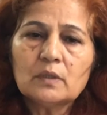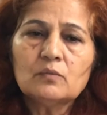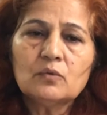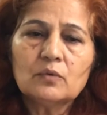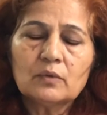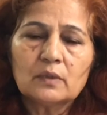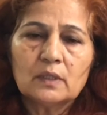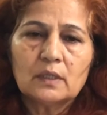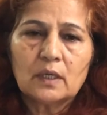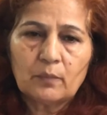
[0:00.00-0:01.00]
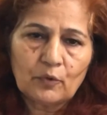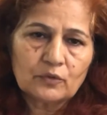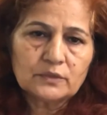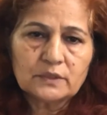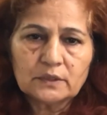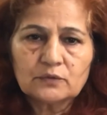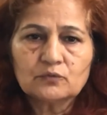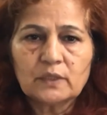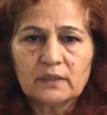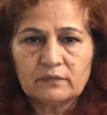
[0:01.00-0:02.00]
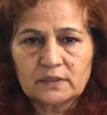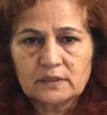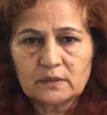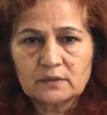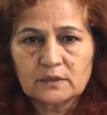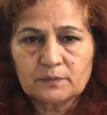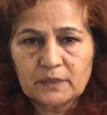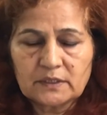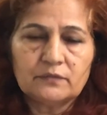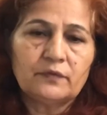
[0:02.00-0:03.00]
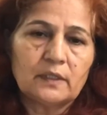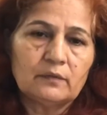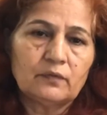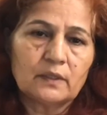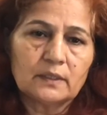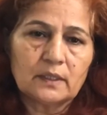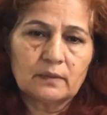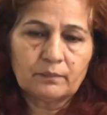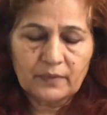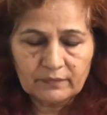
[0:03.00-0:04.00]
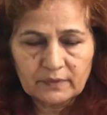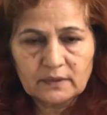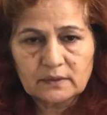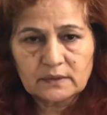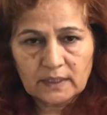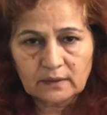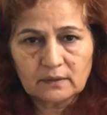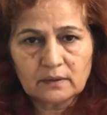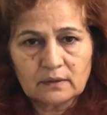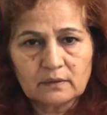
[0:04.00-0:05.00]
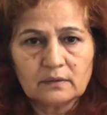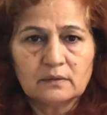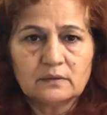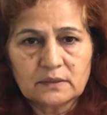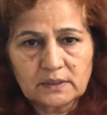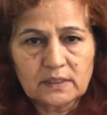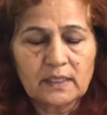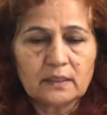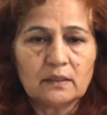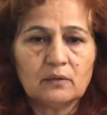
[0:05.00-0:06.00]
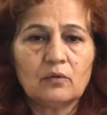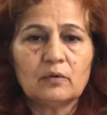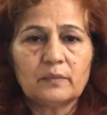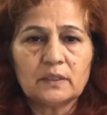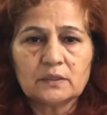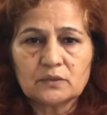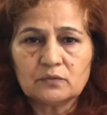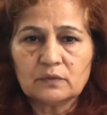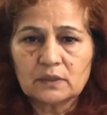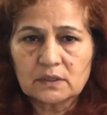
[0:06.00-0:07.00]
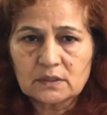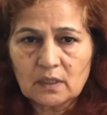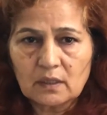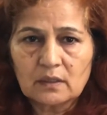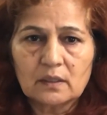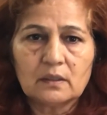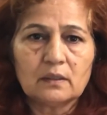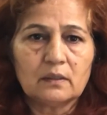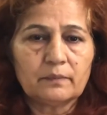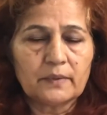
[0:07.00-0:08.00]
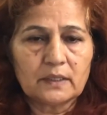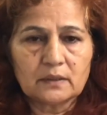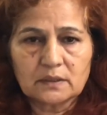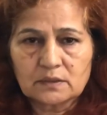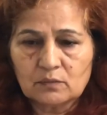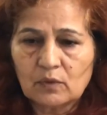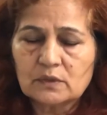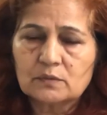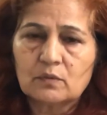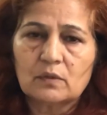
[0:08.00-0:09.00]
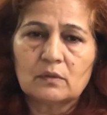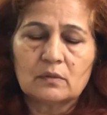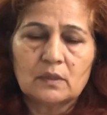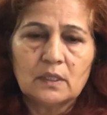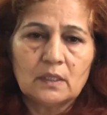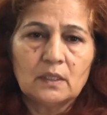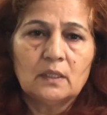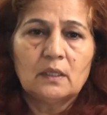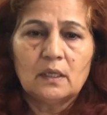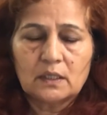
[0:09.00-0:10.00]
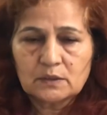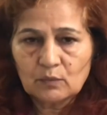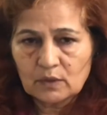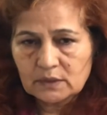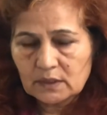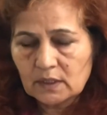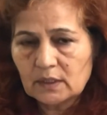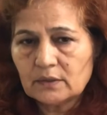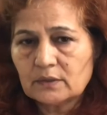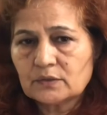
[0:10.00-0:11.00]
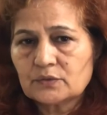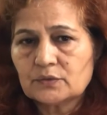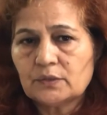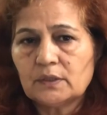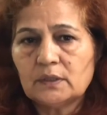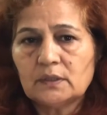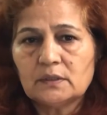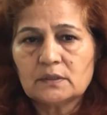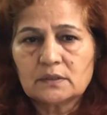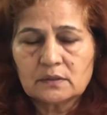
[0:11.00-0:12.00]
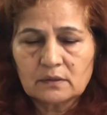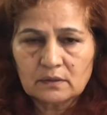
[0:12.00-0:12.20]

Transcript: more opportunities to the investors, specifically for the private sector, just like the government is doing the startup and the small scale industries,